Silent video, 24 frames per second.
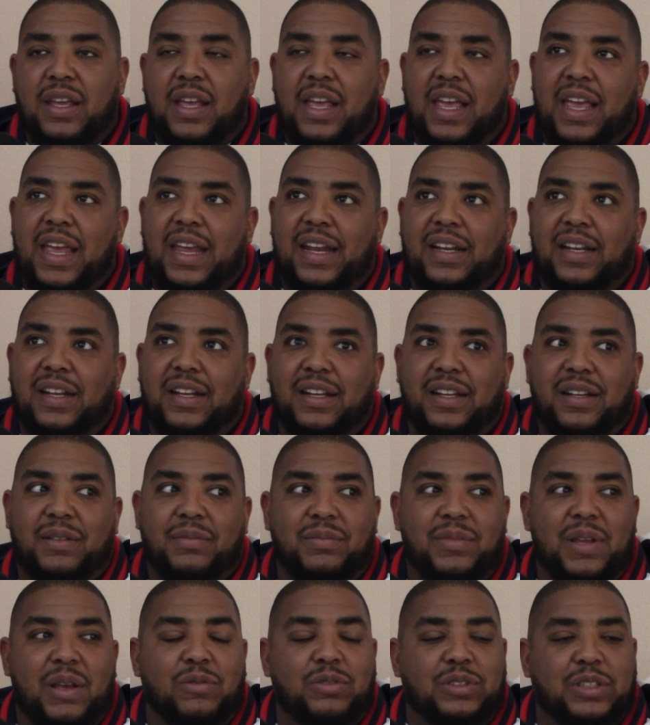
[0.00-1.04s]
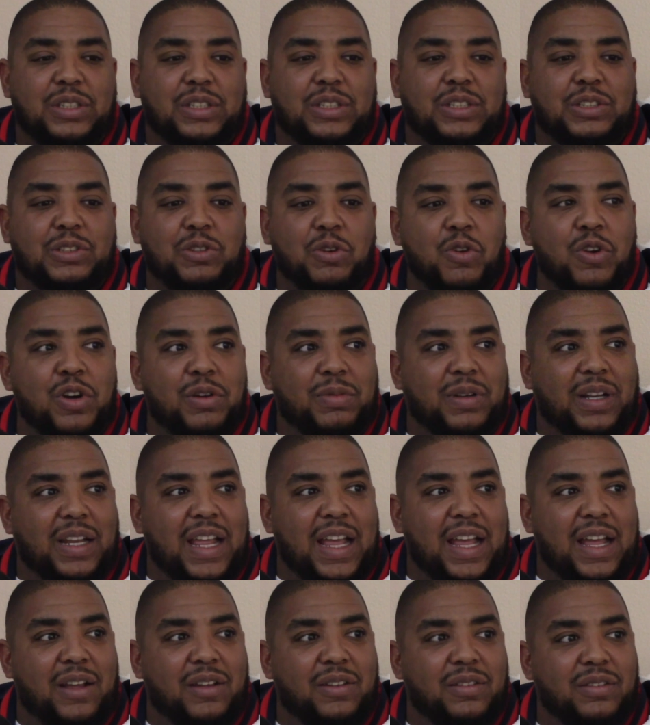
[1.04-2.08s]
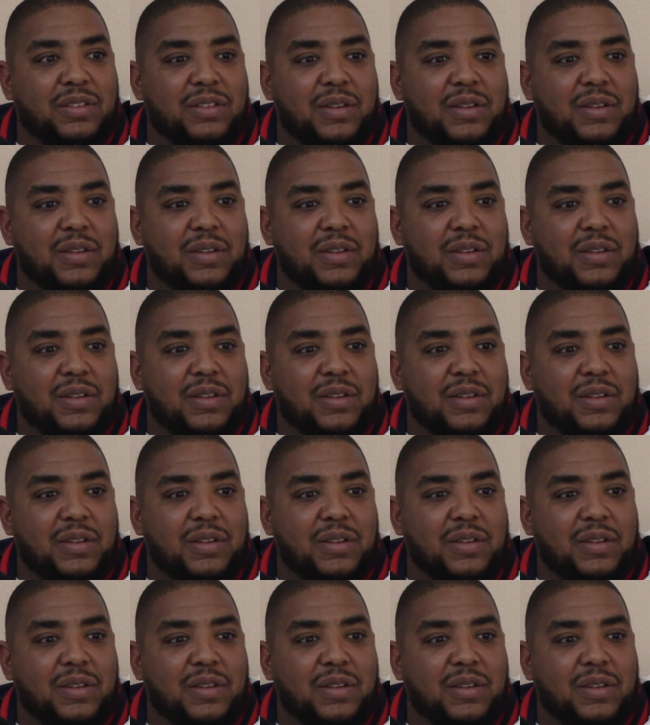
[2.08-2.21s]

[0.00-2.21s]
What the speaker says: And it was a storm cloud,